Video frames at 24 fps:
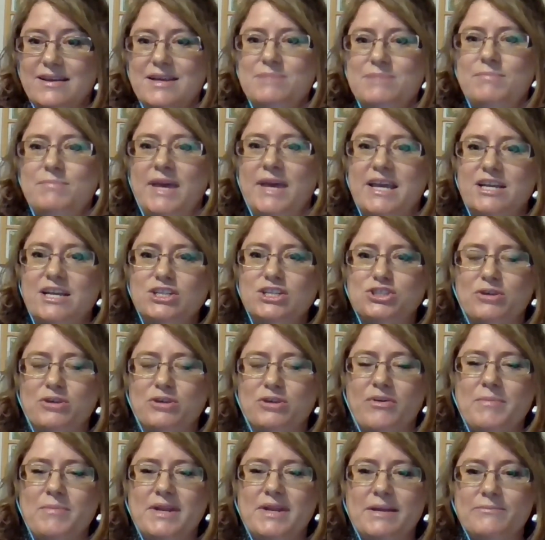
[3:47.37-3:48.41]
making sure
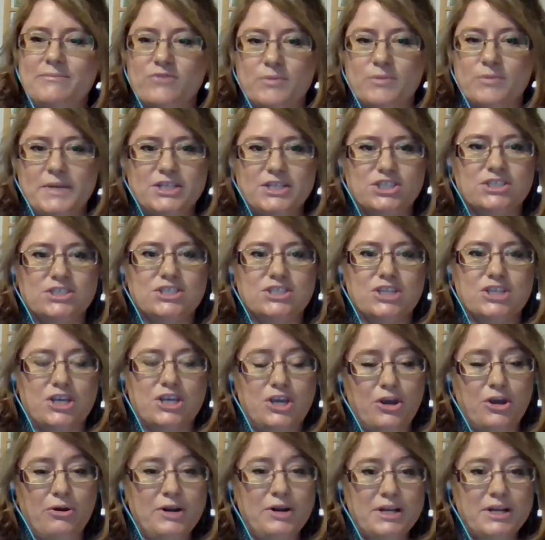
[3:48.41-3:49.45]
from an information
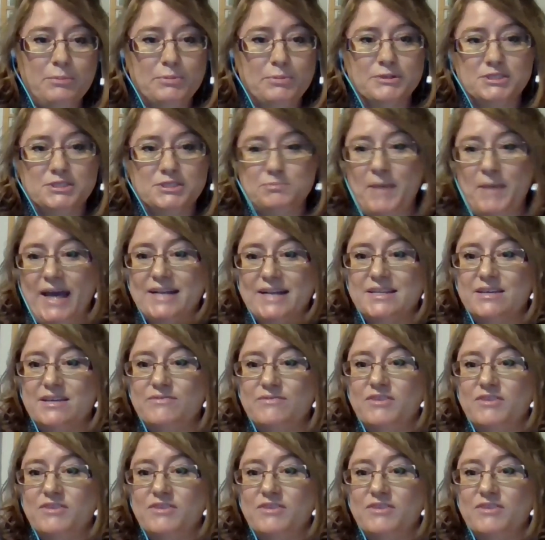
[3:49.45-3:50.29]
security perspective,